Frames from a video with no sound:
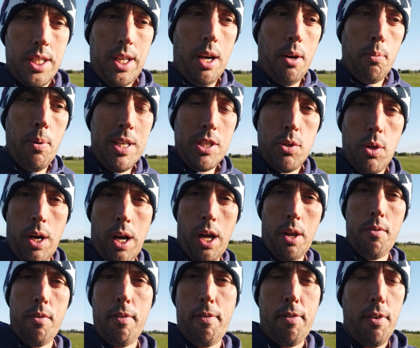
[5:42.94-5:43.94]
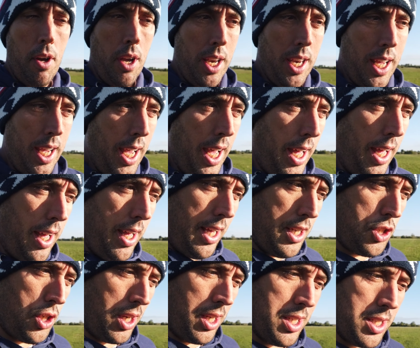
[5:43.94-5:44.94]
I went to 100 foot in the air,
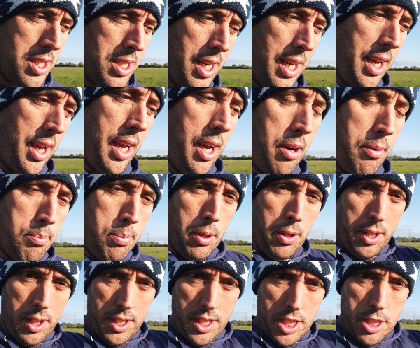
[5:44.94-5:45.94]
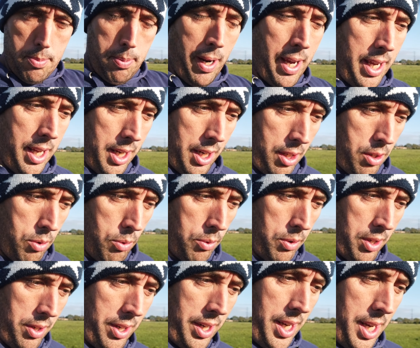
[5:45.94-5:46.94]
as you can see. I'll put the display in the
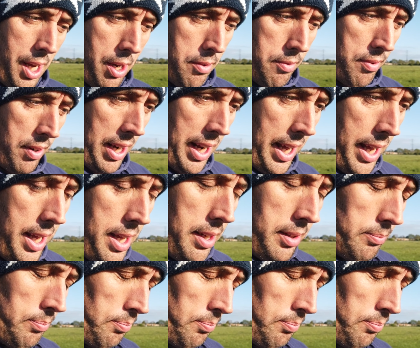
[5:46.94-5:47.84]
corner, the overlay.